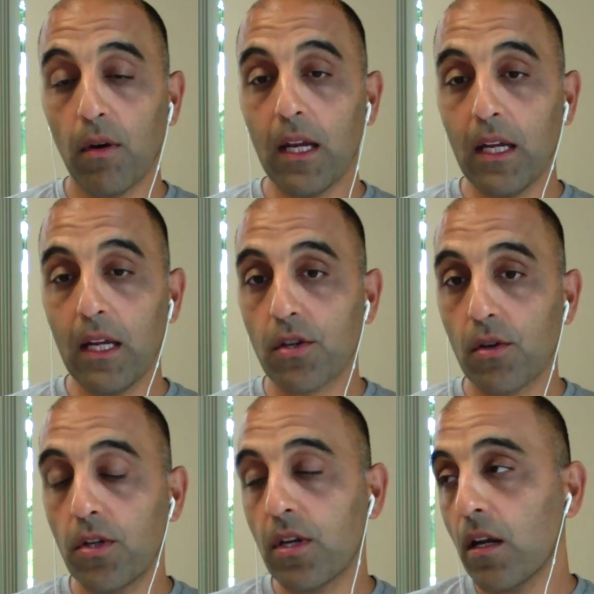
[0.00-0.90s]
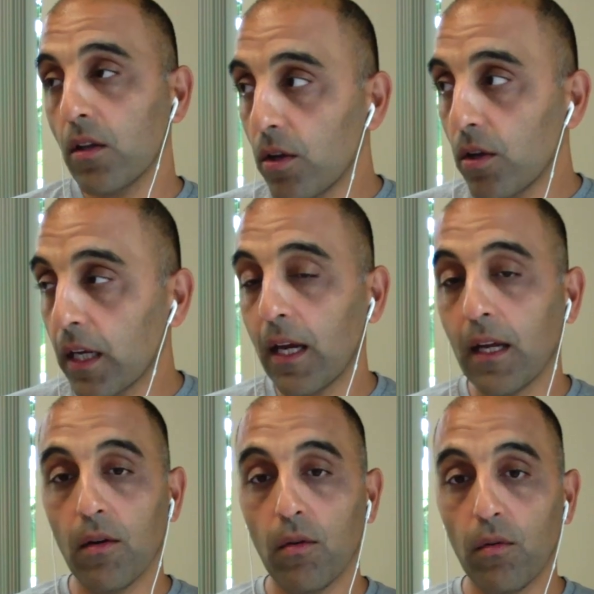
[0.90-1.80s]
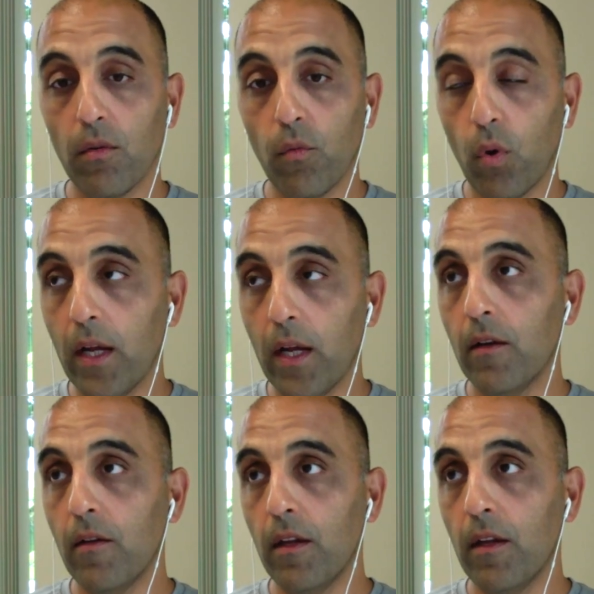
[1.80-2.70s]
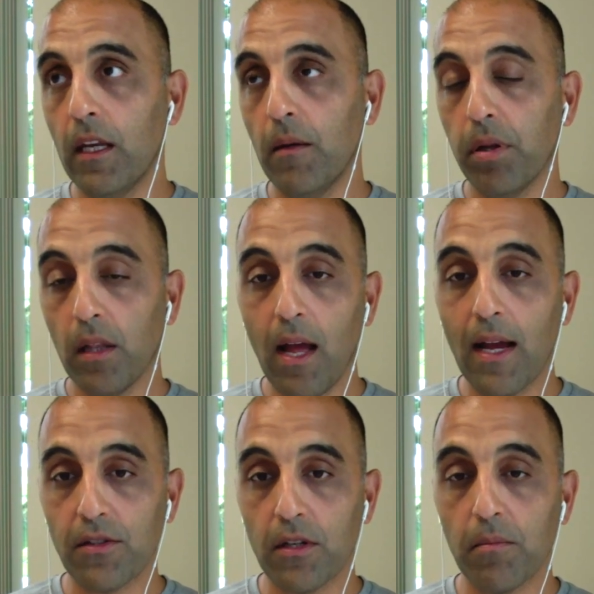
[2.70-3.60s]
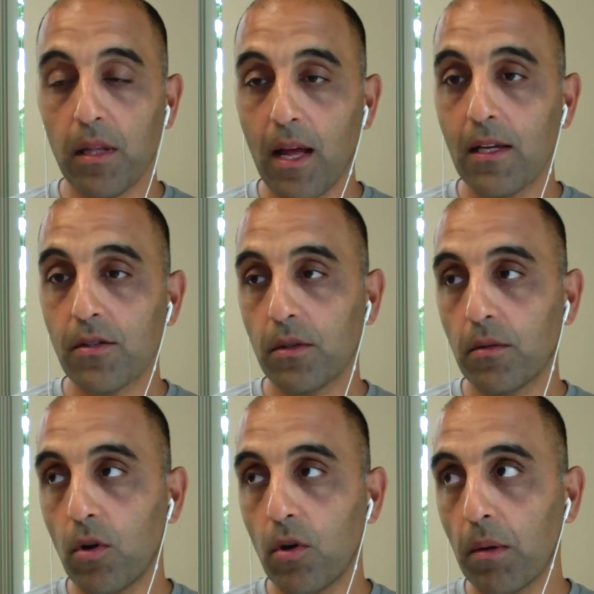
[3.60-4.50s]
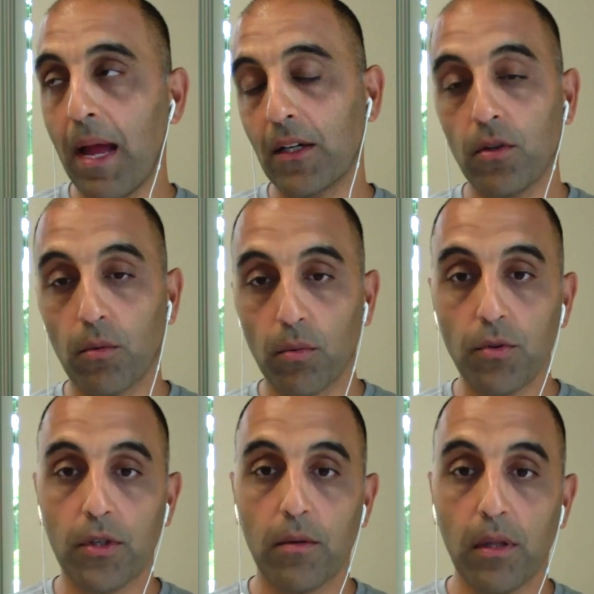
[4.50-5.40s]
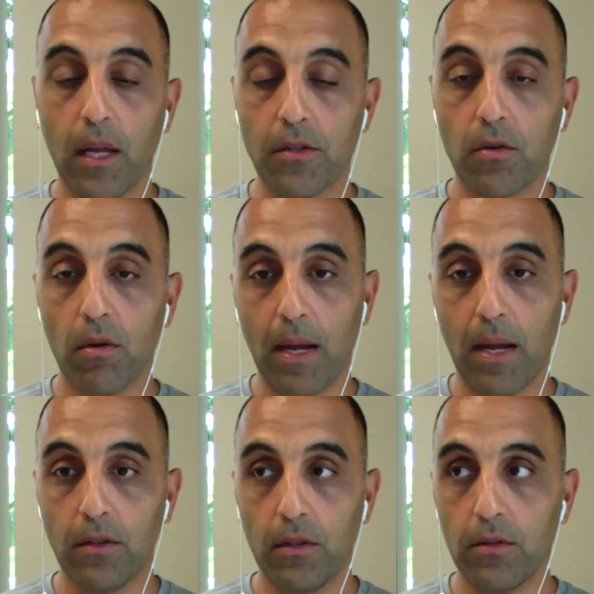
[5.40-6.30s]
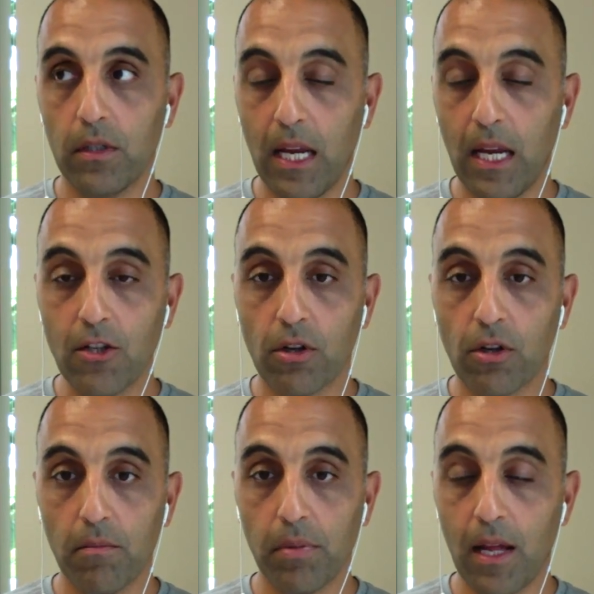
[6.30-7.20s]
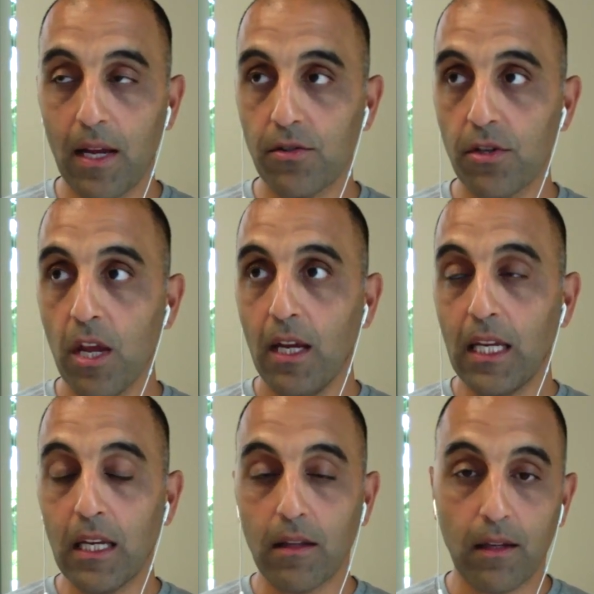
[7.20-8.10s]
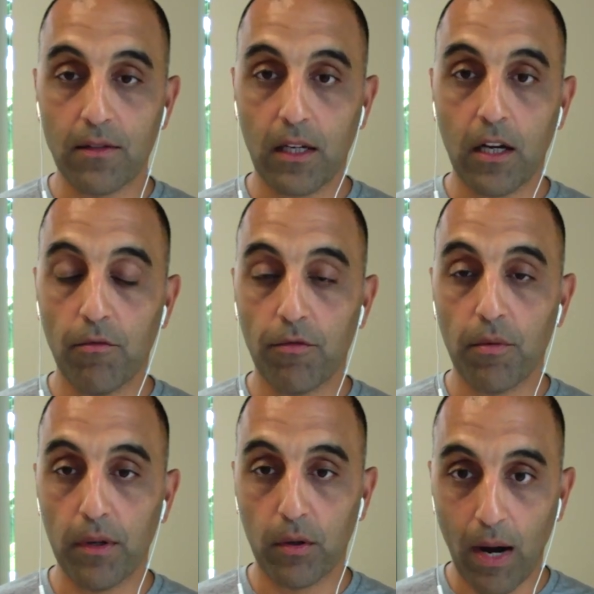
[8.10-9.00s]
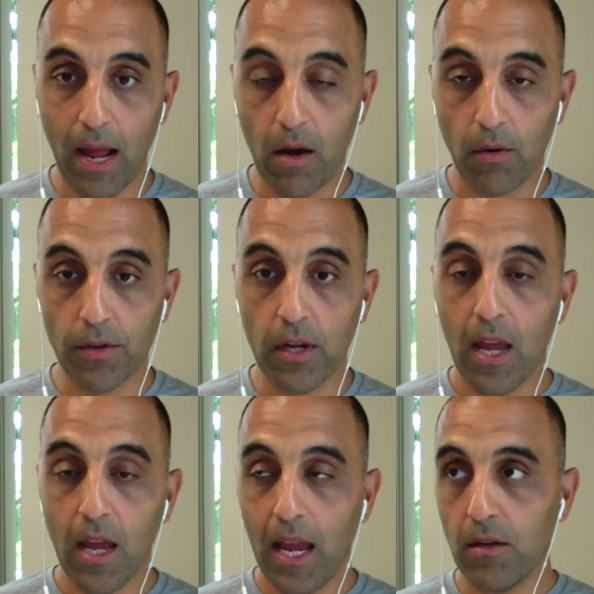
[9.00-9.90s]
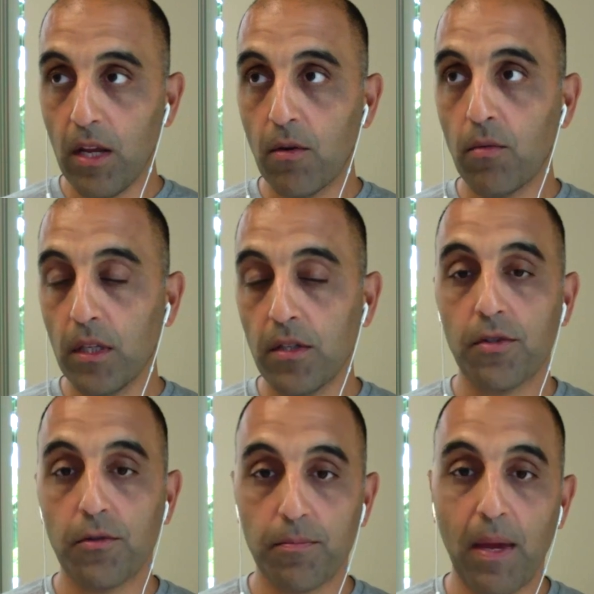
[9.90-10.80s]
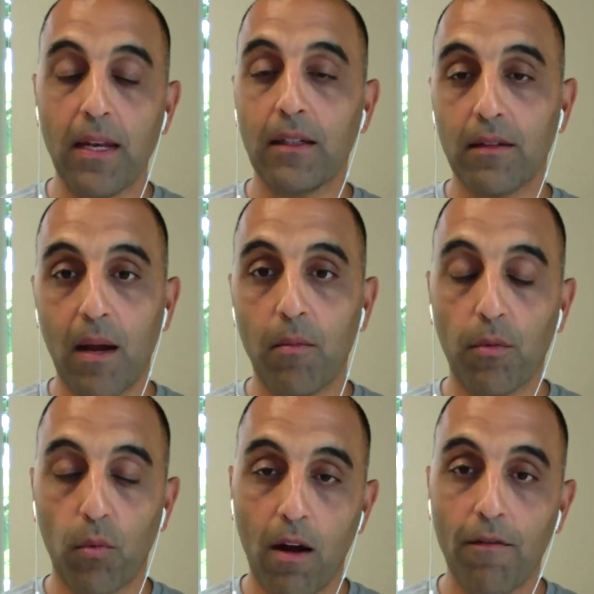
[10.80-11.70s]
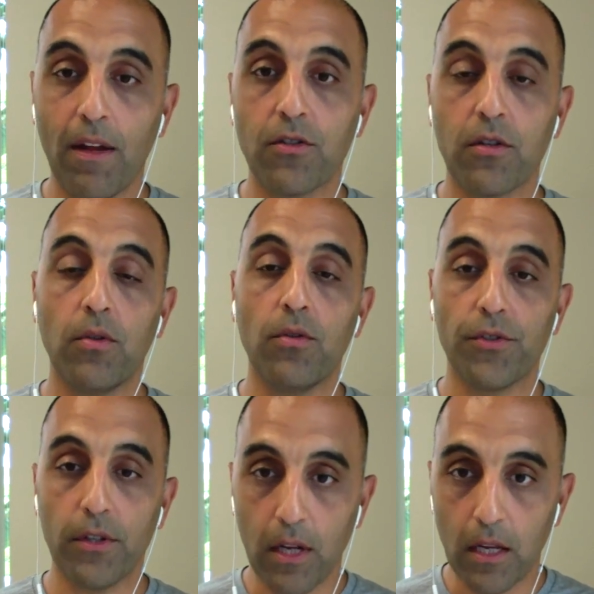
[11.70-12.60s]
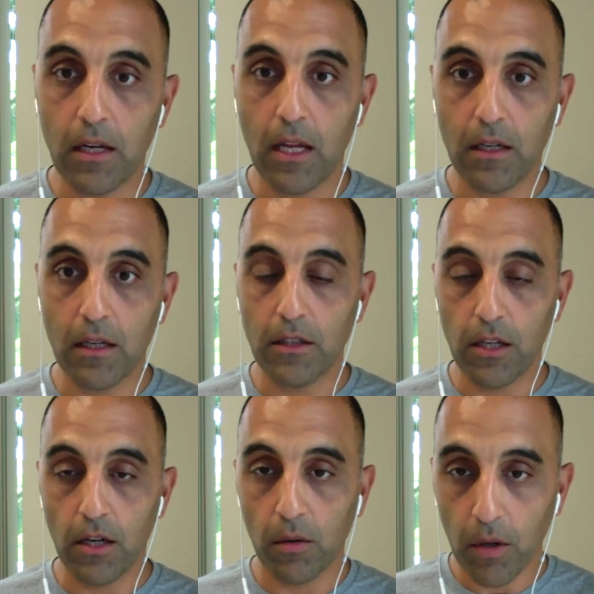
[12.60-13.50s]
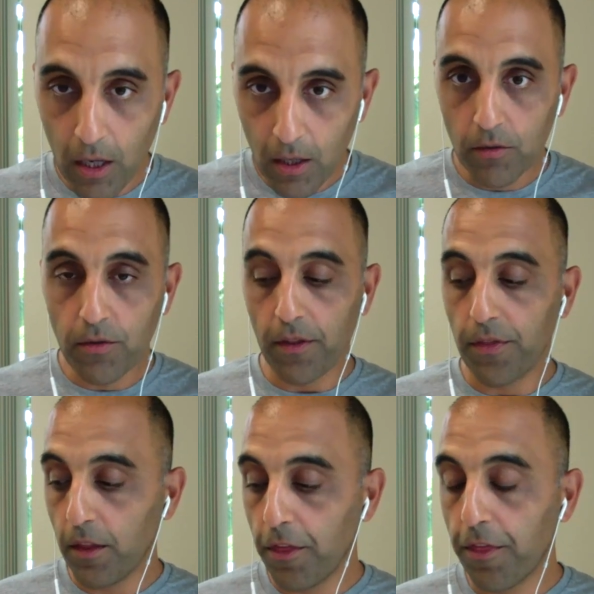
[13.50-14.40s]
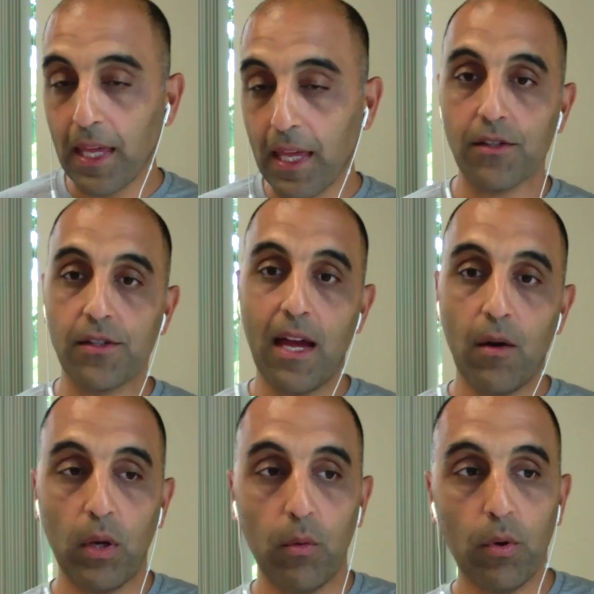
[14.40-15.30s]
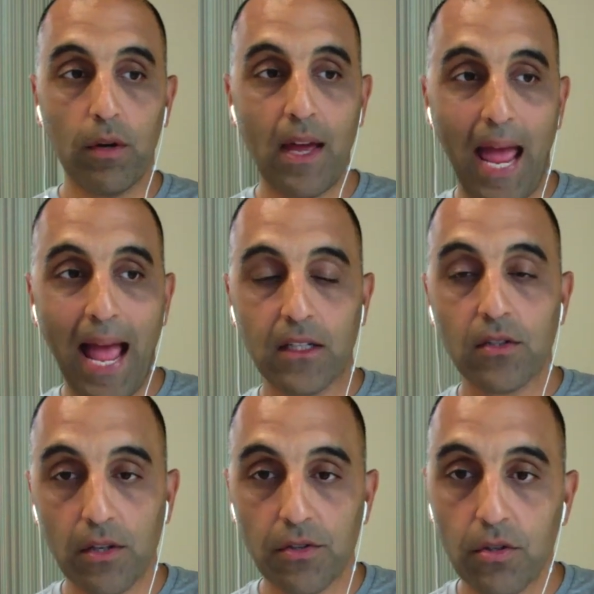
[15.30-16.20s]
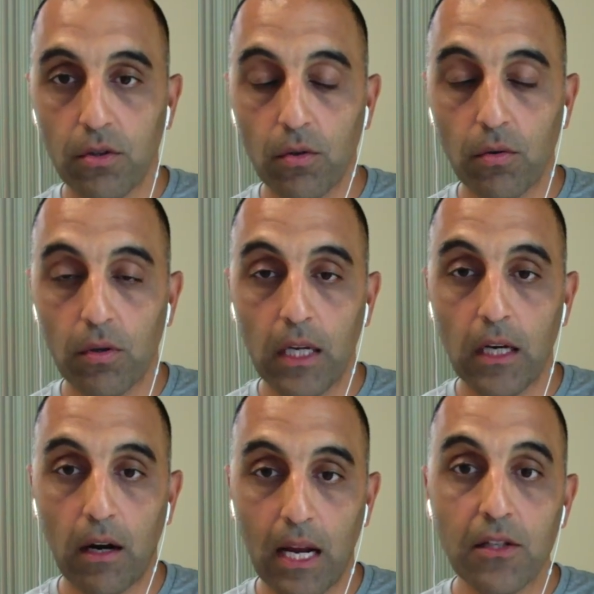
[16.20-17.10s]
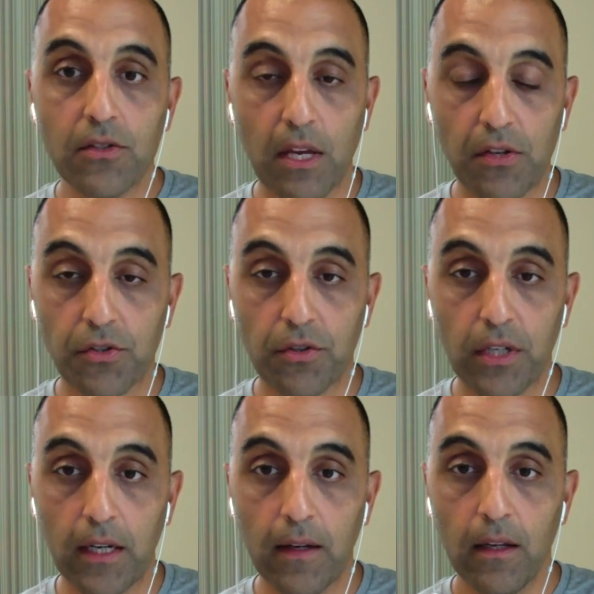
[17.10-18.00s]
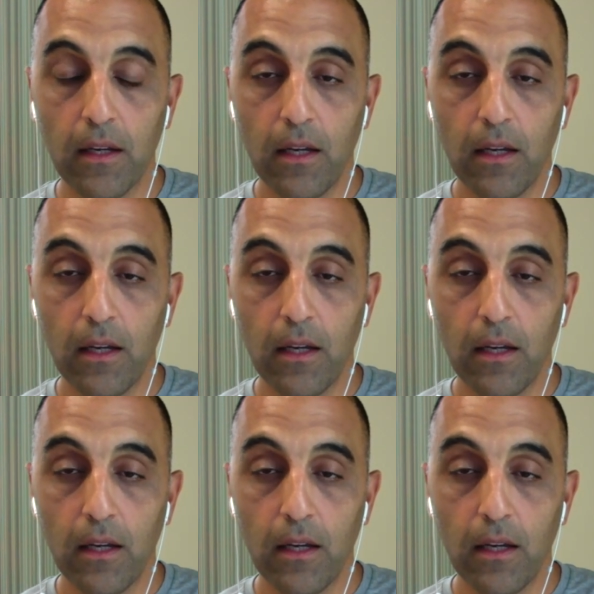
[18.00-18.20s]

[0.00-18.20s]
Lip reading: right? And so you got to look at what it implies. It implies going back to your roots. It implies going back to nature. It implies eating things that come from the ground and really spending time with raw vegetables and you know, the things that we would have had access to in our ancestry.